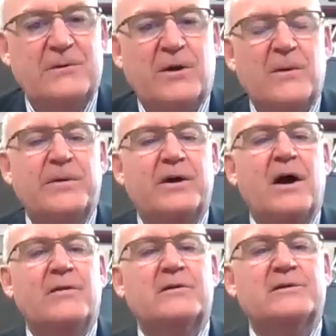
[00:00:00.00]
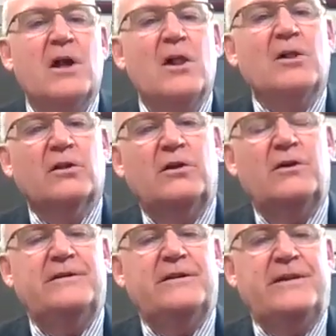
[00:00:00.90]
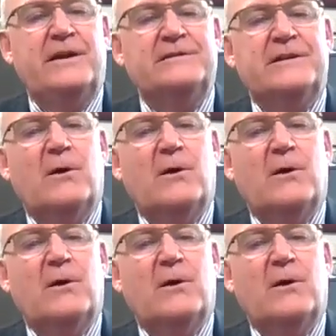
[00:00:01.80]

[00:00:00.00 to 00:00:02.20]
we're helping others learn the things